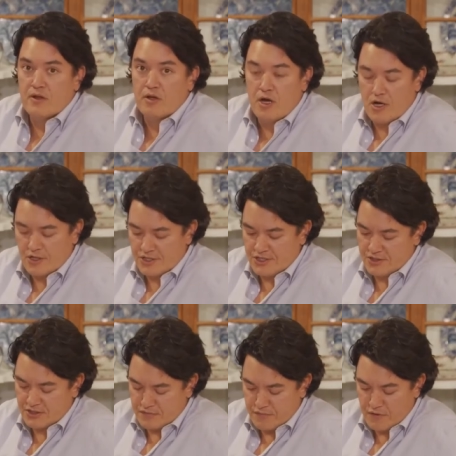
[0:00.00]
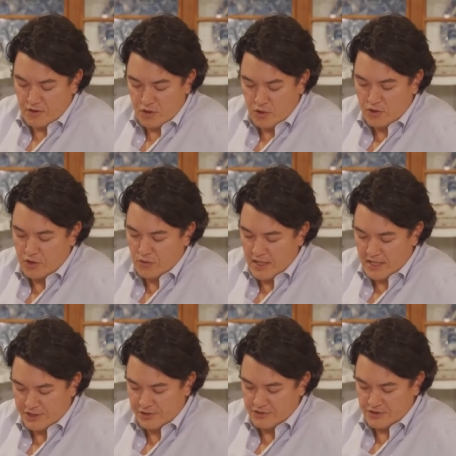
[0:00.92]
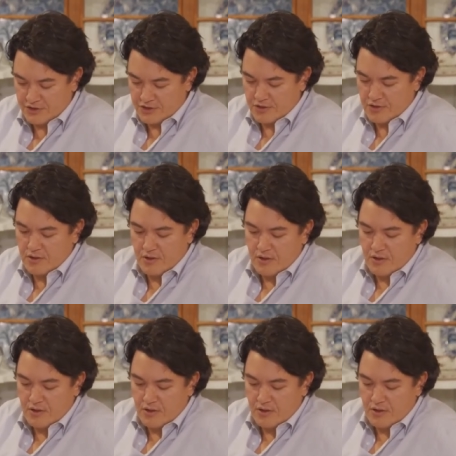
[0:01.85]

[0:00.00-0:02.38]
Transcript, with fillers: largest Van Gogh collections